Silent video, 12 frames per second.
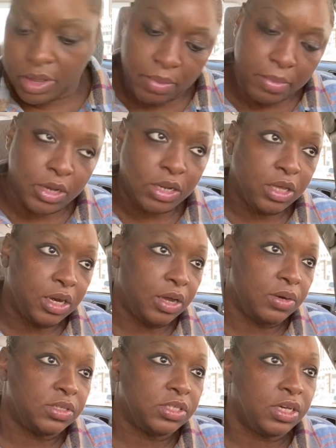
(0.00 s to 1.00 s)
I'm about to get
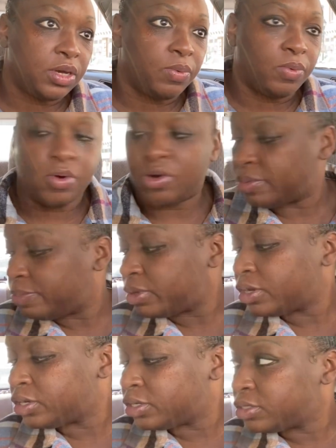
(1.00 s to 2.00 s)
out and take a walk
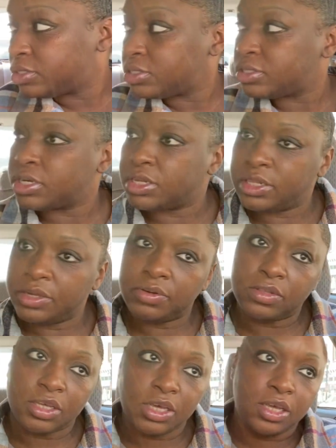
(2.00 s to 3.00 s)
because
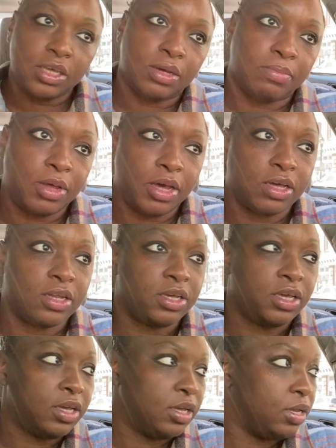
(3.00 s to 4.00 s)
clearly I'm not gonna
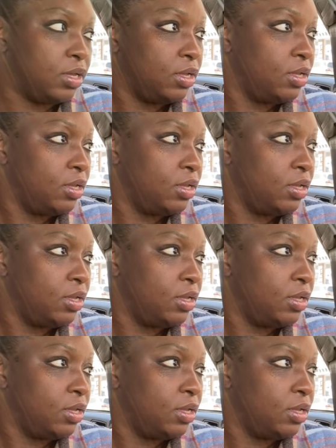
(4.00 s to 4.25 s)
get